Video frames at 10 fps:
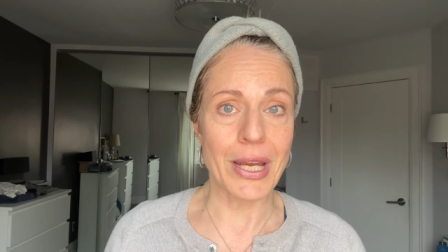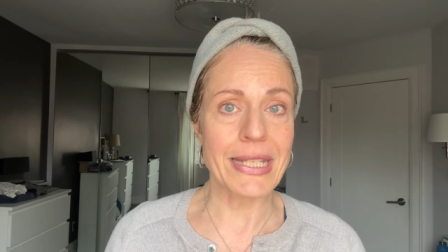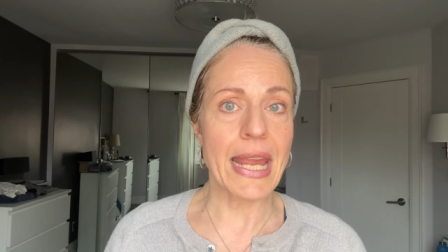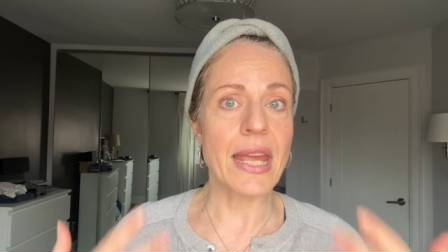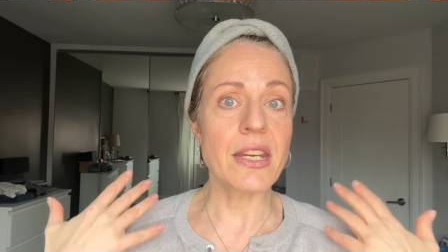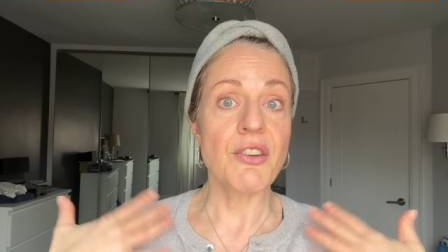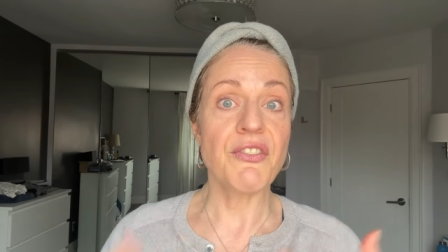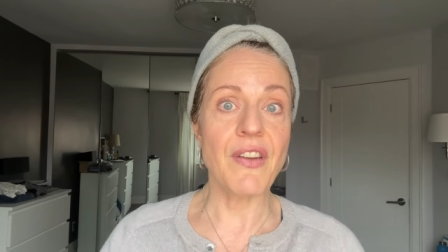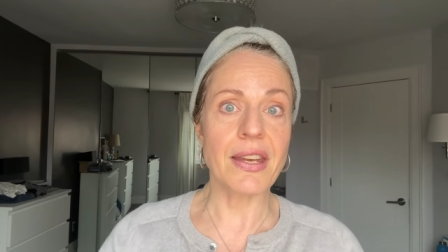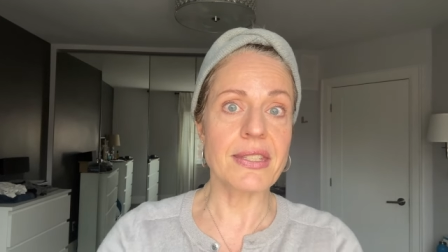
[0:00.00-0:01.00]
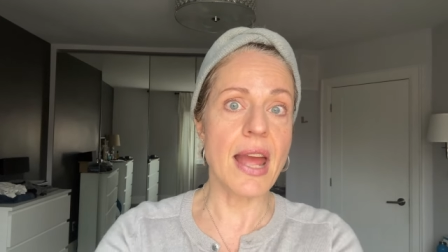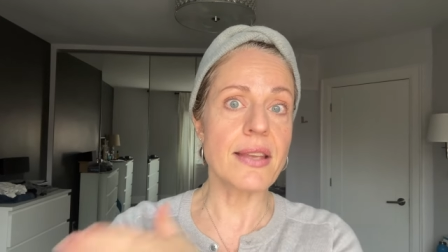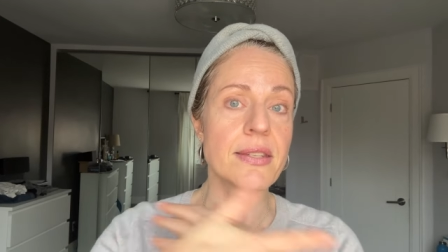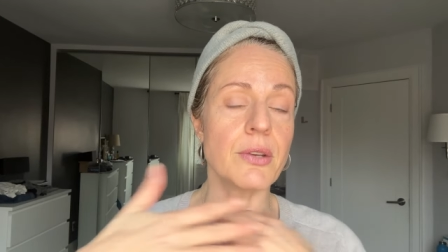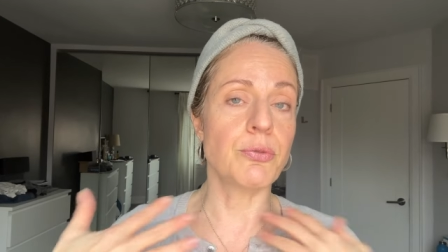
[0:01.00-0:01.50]
Again,
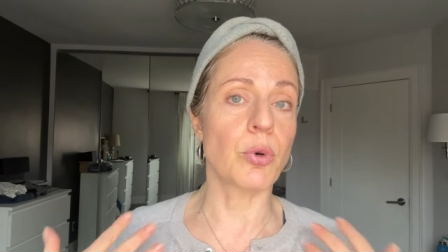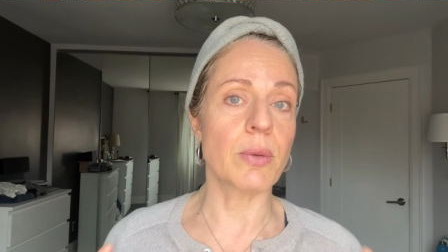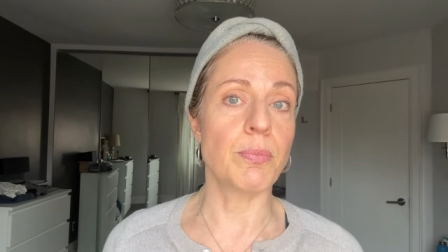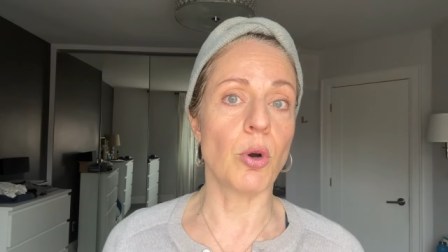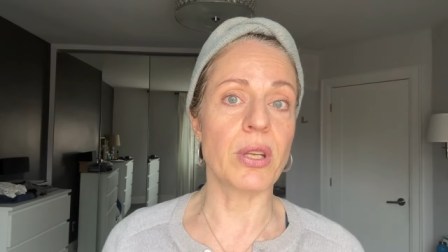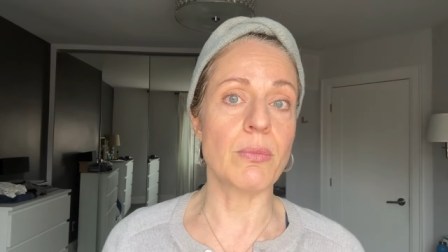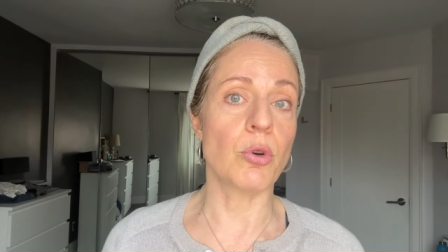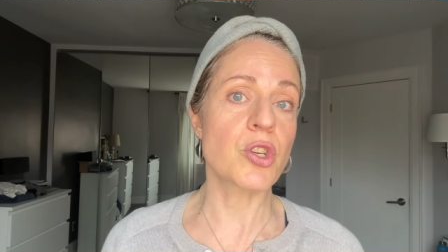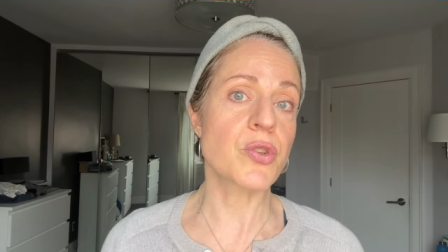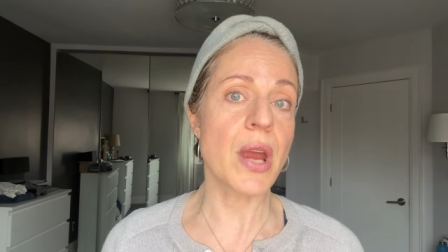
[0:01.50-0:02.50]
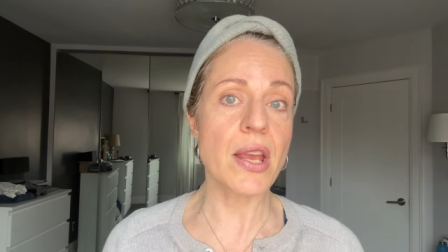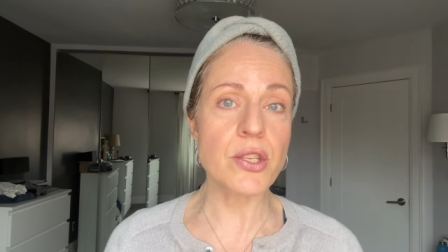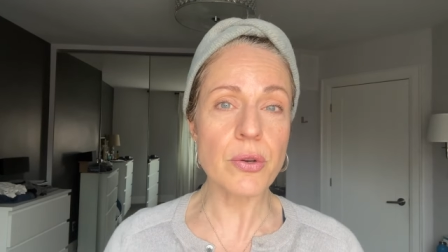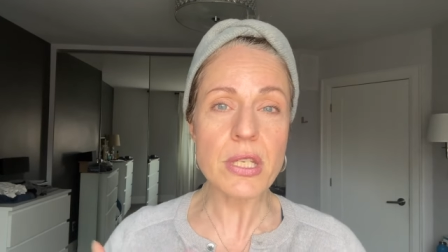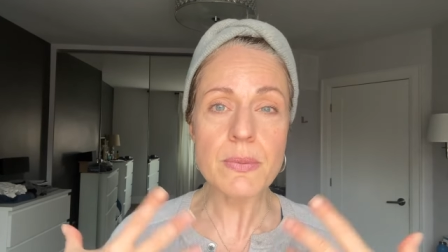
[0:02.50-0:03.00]
fantastic for a body
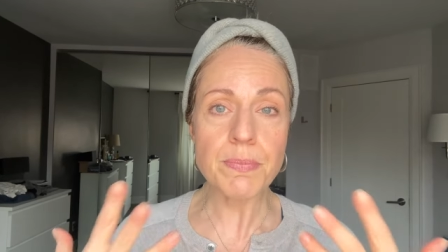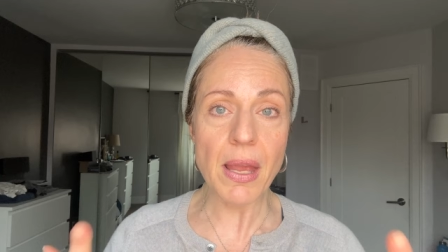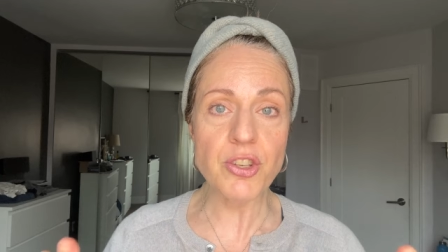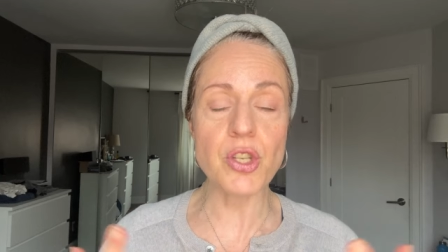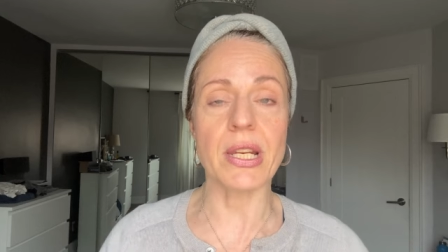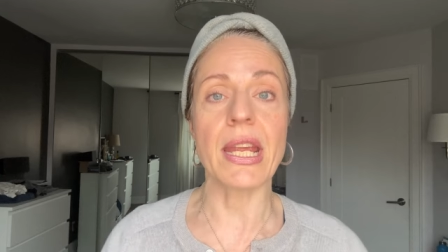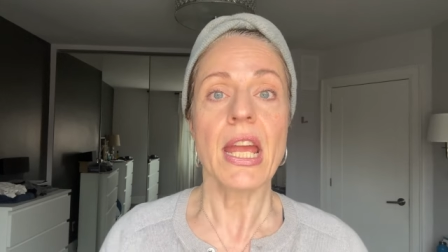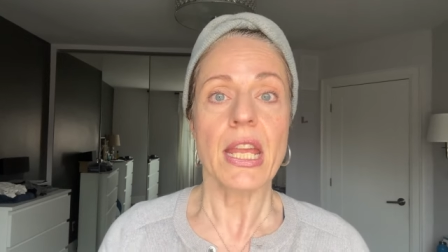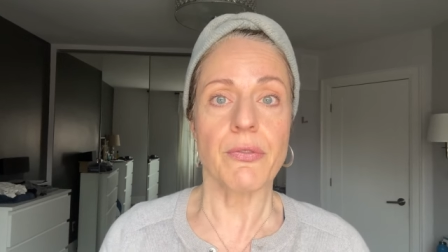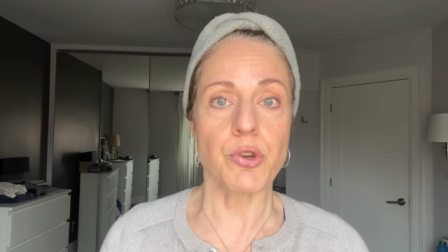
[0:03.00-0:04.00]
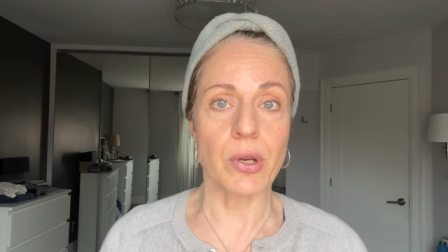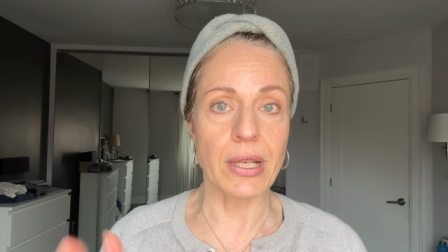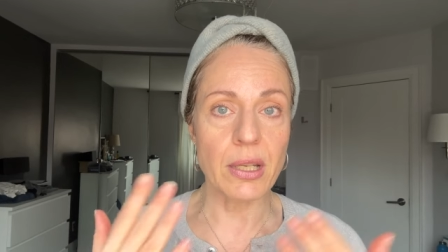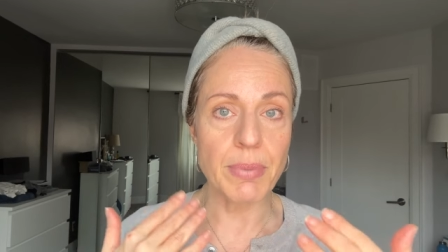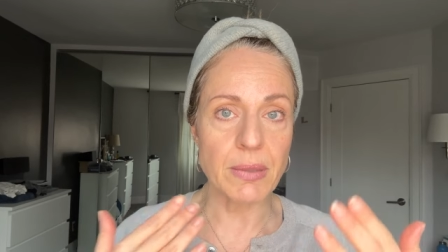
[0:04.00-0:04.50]
moisturizer, especially if you're a
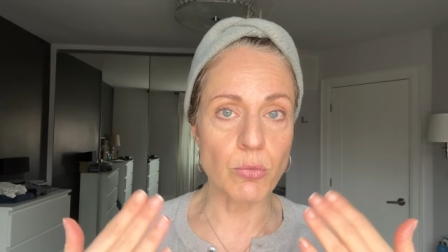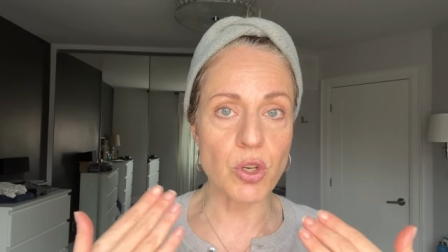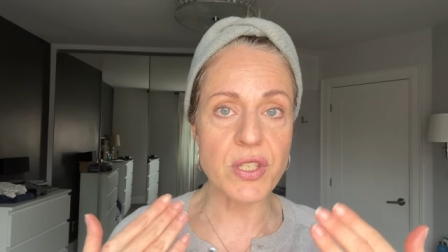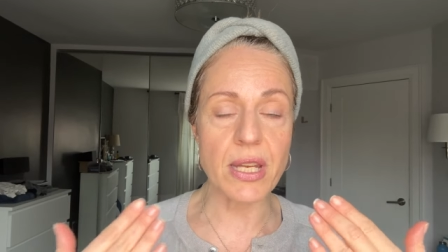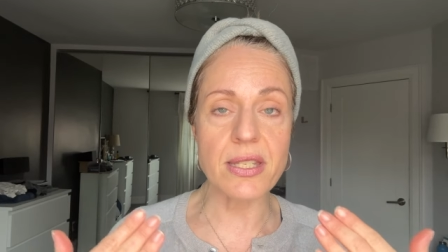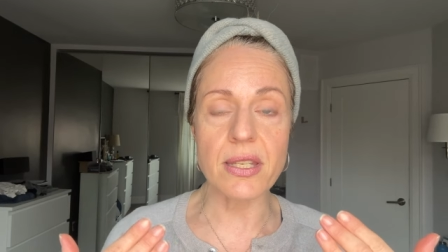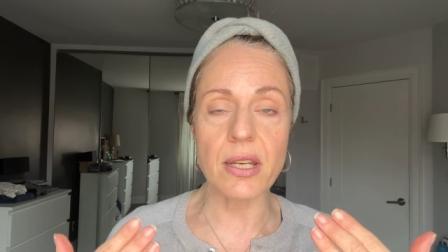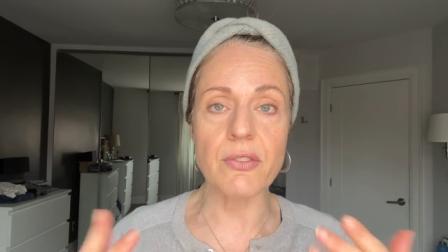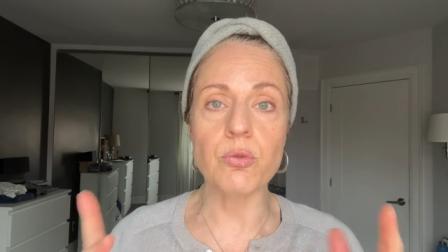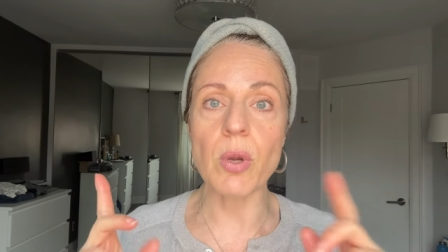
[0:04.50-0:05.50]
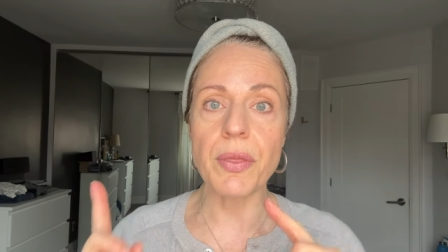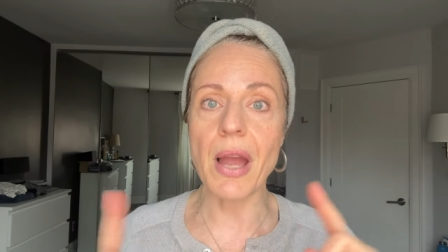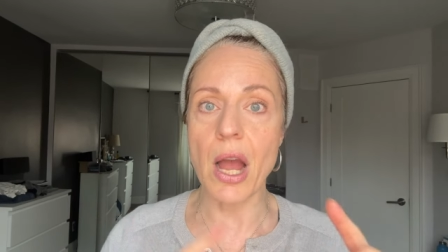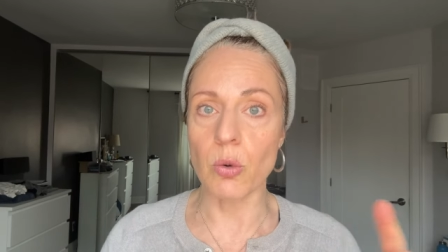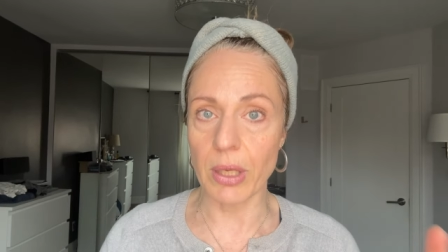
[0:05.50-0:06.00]
little bit more sensitive with
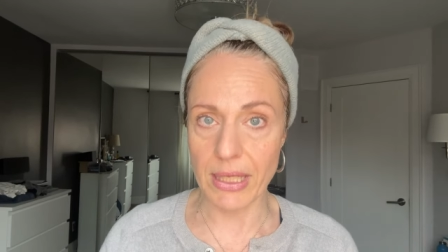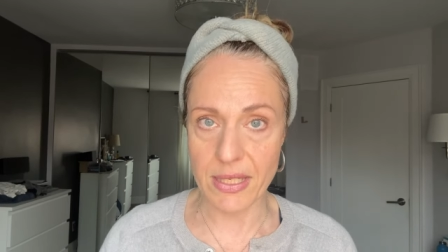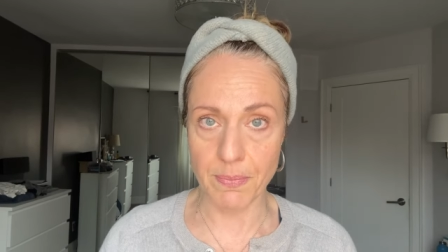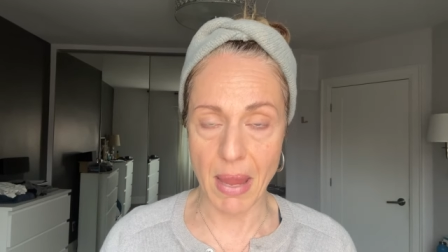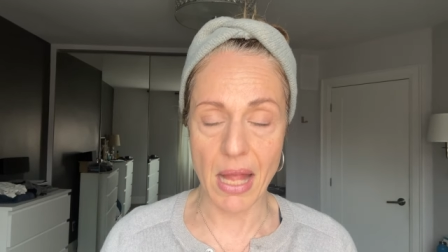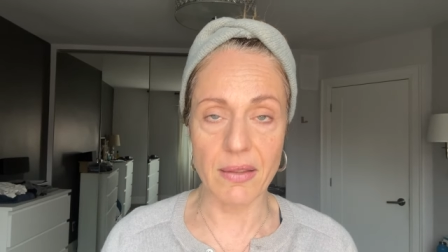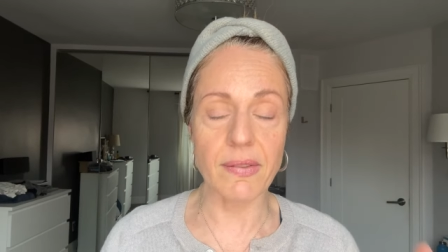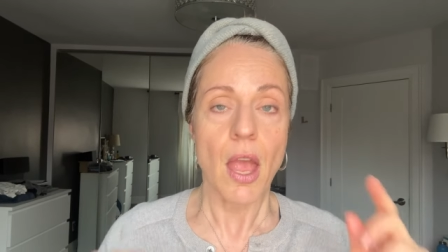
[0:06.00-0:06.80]
how it smells.